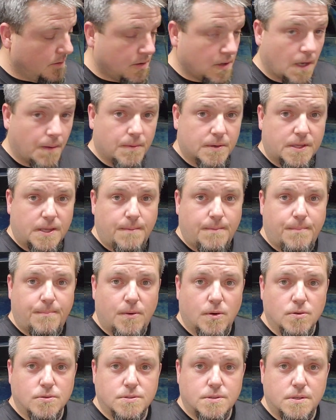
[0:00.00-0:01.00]
I'm gonna keep you
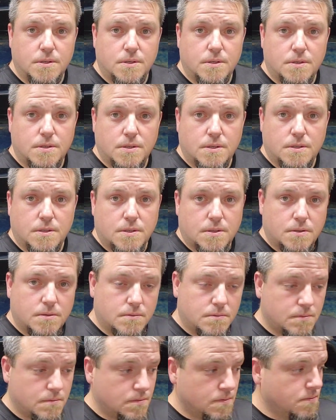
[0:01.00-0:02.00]
posted,
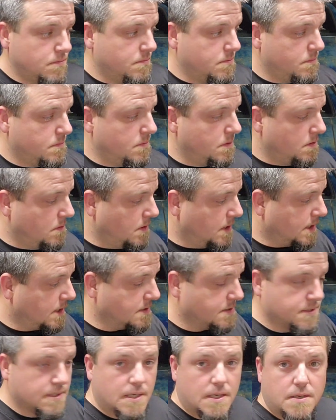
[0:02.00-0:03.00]
and like I
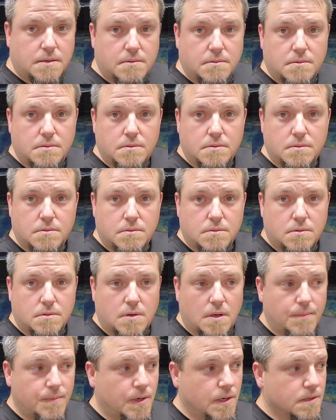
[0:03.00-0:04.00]
said,
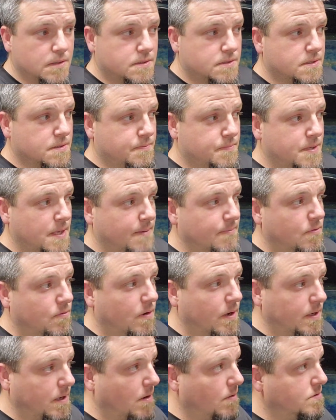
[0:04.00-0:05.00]
I mean, it's September
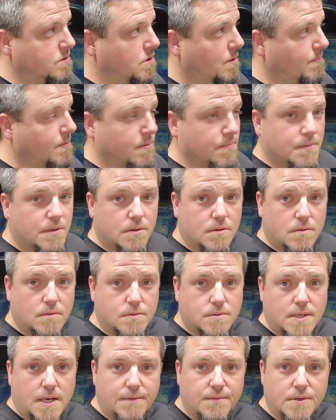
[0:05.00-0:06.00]
right now. I was hoping to be able to
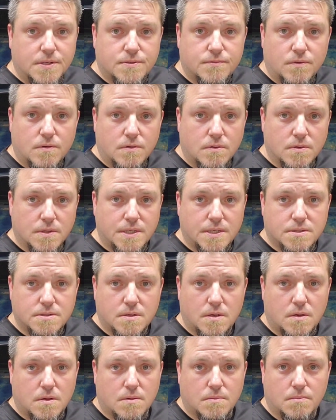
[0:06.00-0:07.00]
drive this for at least
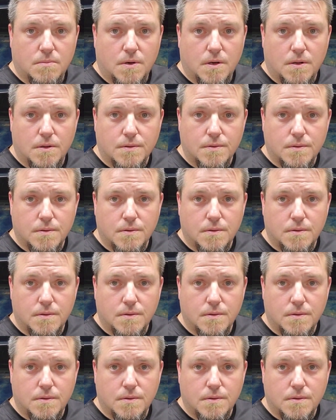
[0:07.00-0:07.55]
another month,